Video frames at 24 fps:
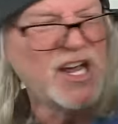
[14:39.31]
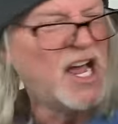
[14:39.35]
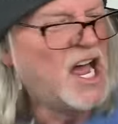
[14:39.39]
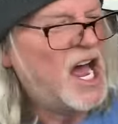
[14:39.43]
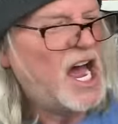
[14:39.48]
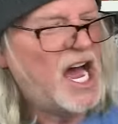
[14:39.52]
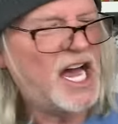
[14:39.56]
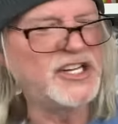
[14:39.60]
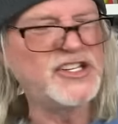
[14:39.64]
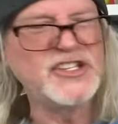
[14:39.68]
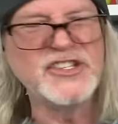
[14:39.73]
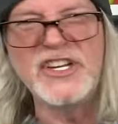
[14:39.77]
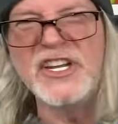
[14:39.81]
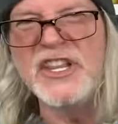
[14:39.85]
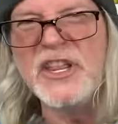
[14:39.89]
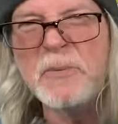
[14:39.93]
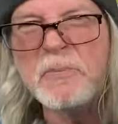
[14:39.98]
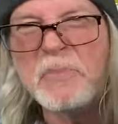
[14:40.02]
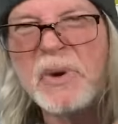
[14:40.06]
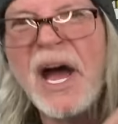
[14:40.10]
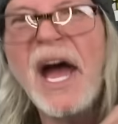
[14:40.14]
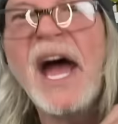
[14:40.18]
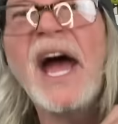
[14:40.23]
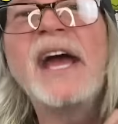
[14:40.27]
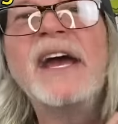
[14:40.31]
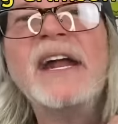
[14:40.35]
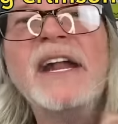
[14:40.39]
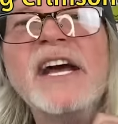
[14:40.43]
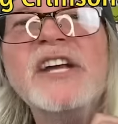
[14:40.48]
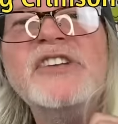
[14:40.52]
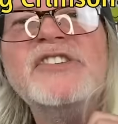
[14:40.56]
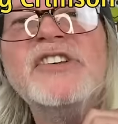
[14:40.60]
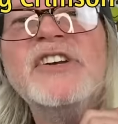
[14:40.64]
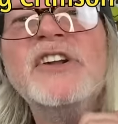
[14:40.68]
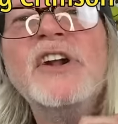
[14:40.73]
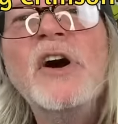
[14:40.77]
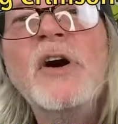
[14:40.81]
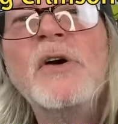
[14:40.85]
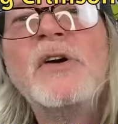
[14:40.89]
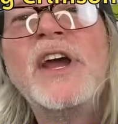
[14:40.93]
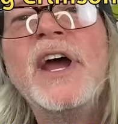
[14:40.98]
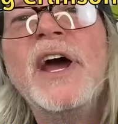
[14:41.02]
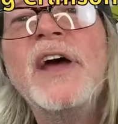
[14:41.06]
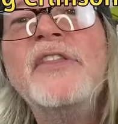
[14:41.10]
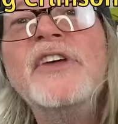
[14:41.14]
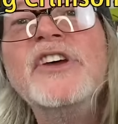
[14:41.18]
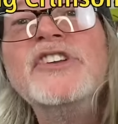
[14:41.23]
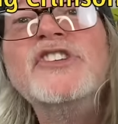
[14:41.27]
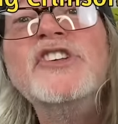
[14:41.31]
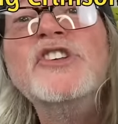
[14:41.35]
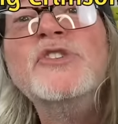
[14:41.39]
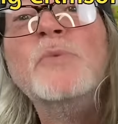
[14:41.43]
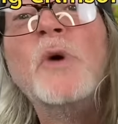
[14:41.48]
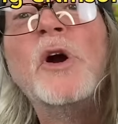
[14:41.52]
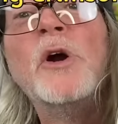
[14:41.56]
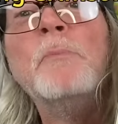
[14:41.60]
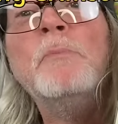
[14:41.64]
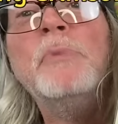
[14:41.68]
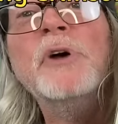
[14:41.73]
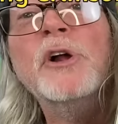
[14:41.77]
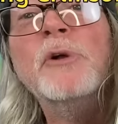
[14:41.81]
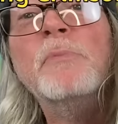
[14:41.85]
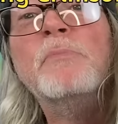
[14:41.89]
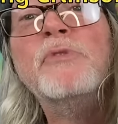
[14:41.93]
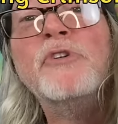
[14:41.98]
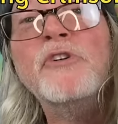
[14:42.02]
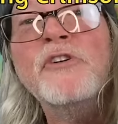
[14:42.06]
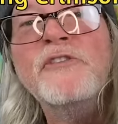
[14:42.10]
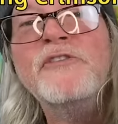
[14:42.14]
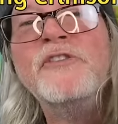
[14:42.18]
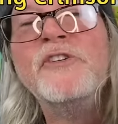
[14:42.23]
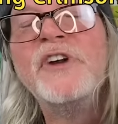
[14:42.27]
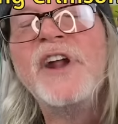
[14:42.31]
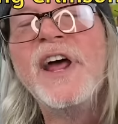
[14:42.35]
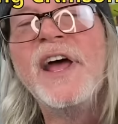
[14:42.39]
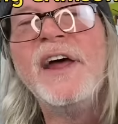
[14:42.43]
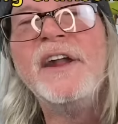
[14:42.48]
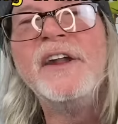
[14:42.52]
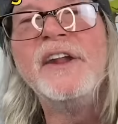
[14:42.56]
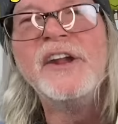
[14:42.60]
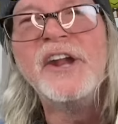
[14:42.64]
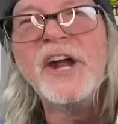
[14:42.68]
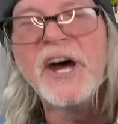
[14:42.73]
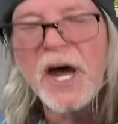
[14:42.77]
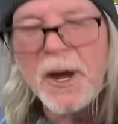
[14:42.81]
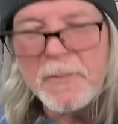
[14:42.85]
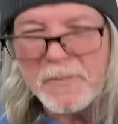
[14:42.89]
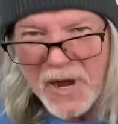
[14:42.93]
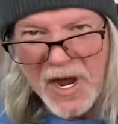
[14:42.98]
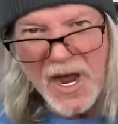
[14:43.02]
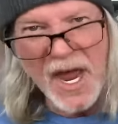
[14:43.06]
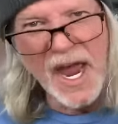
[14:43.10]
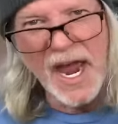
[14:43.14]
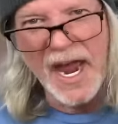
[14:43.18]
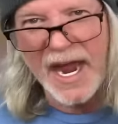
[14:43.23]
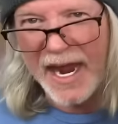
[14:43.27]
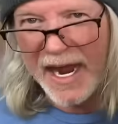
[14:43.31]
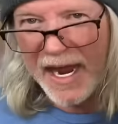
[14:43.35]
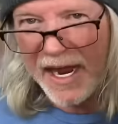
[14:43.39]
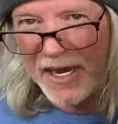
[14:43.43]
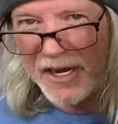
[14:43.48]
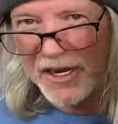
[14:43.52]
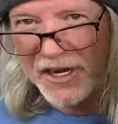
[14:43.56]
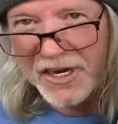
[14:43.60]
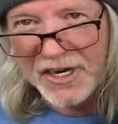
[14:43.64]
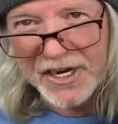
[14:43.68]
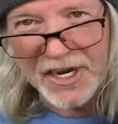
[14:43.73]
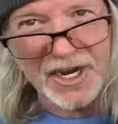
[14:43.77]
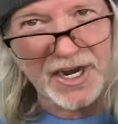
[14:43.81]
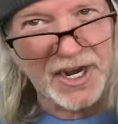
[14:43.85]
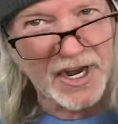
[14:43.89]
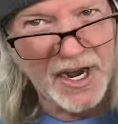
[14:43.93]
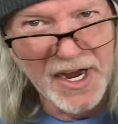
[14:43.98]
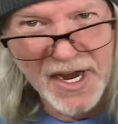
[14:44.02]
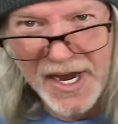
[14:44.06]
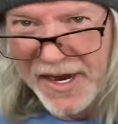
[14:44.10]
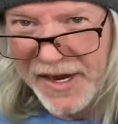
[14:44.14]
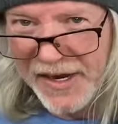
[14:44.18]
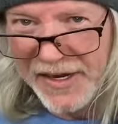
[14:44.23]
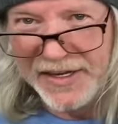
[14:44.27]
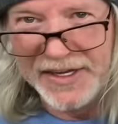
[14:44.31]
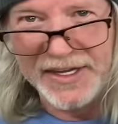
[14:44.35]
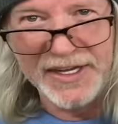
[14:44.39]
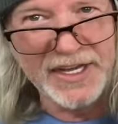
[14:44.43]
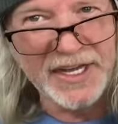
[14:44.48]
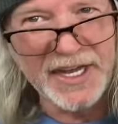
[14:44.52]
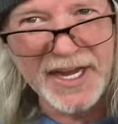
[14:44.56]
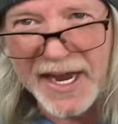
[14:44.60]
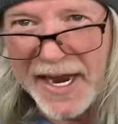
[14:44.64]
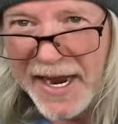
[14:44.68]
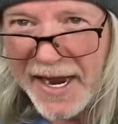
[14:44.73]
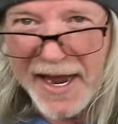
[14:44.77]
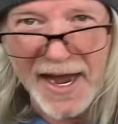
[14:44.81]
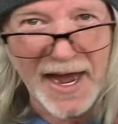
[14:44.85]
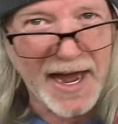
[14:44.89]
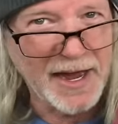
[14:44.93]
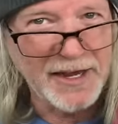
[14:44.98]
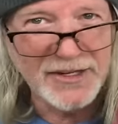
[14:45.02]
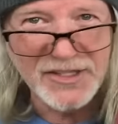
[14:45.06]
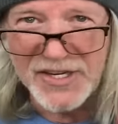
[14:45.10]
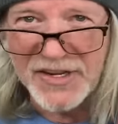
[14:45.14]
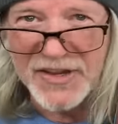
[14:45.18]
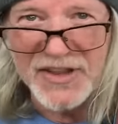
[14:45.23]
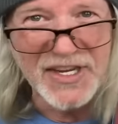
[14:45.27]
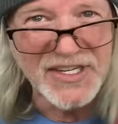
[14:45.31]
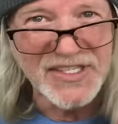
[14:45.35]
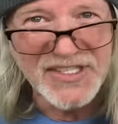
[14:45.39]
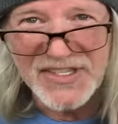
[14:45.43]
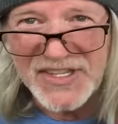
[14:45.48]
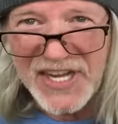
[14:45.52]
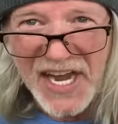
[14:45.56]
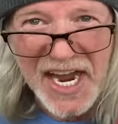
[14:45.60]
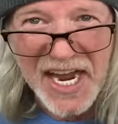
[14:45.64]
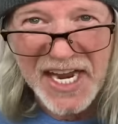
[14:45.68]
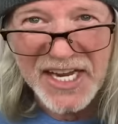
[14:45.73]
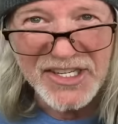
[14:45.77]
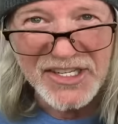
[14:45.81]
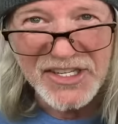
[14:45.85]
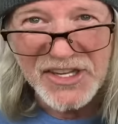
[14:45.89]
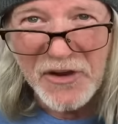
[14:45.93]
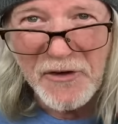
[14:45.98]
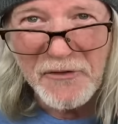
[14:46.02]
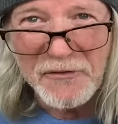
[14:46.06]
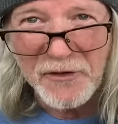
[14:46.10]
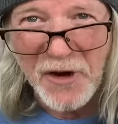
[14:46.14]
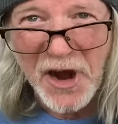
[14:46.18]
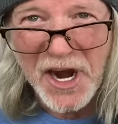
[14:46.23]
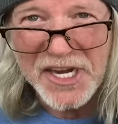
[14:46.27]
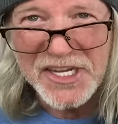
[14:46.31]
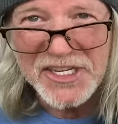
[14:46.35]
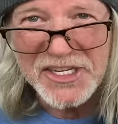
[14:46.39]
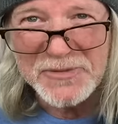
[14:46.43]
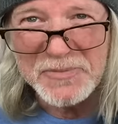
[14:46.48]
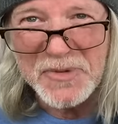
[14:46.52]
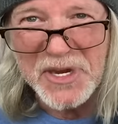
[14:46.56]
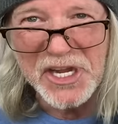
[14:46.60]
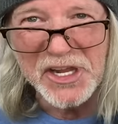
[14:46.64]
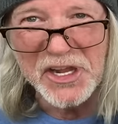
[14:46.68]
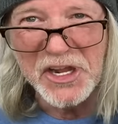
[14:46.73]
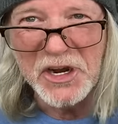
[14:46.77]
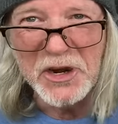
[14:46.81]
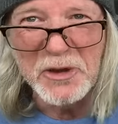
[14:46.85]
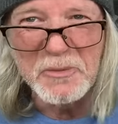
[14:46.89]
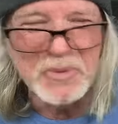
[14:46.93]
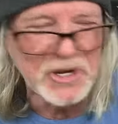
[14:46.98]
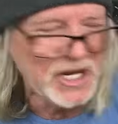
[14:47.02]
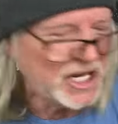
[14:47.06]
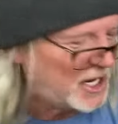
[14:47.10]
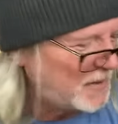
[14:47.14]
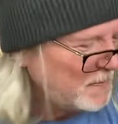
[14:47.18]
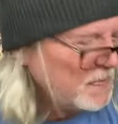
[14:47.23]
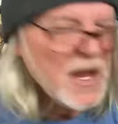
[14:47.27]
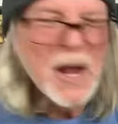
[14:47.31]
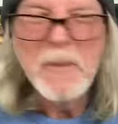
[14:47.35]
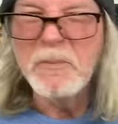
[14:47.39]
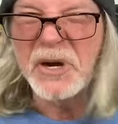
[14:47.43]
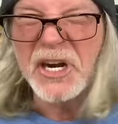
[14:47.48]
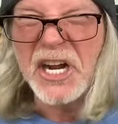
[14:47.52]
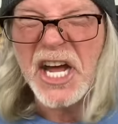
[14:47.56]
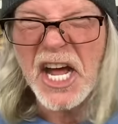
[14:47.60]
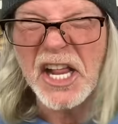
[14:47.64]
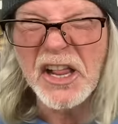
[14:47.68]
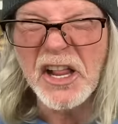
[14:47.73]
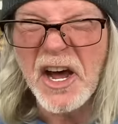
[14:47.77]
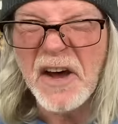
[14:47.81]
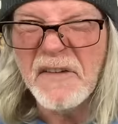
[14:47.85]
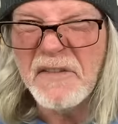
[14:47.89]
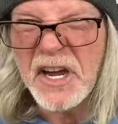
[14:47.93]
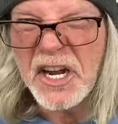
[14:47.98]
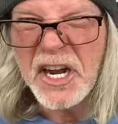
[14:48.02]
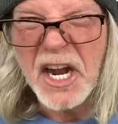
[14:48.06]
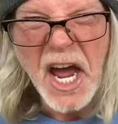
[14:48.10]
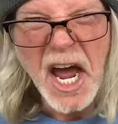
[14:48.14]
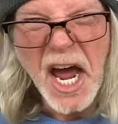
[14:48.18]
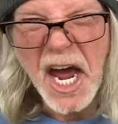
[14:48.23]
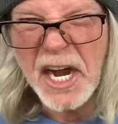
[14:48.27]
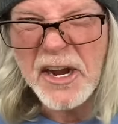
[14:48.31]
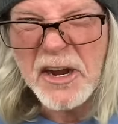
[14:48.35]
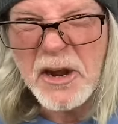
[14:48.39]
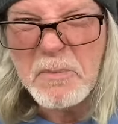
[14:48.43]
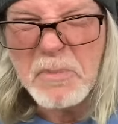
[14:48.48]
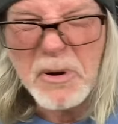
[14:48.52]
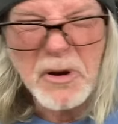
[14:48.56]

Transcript: I seen the back, and I seen, okay, this is where Bill Bruford ended up, and to this day, it still frightens me a little bit, but I love it. At number